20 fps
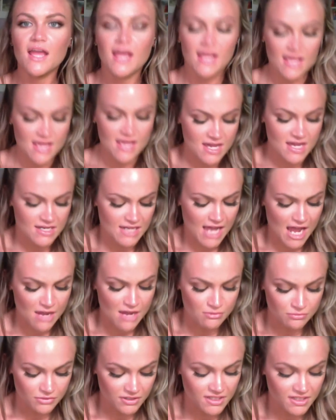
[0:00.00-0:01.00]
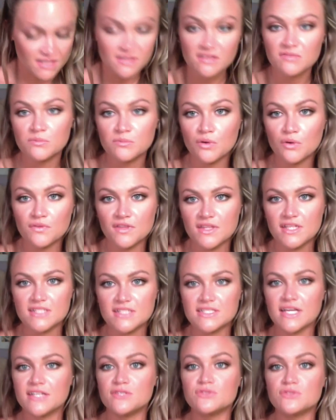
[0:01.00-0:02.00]
And I really love both of these.
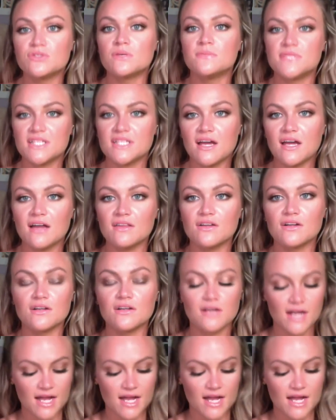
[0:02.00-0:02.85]
I use them together.